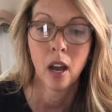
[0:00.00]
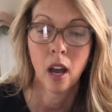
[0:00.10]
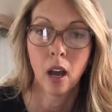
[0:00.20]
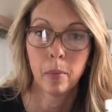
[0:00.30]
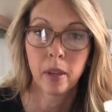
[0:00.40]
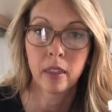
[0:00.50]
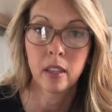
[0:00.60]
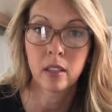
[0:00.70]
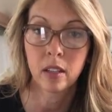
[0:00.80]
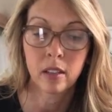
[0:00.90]
But
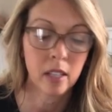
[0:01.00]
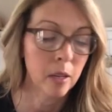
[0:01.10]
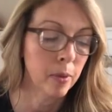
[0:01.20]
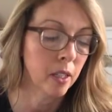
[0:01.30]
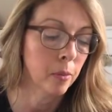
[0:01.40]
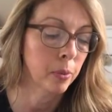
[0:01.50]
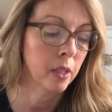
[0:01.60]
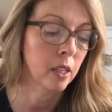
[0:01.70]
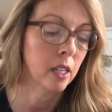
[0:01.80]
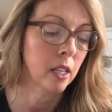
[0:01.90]
this does keep it
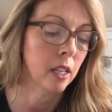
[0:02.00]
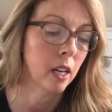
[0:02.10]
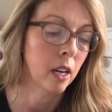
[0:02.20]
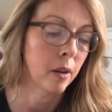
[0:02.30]
completely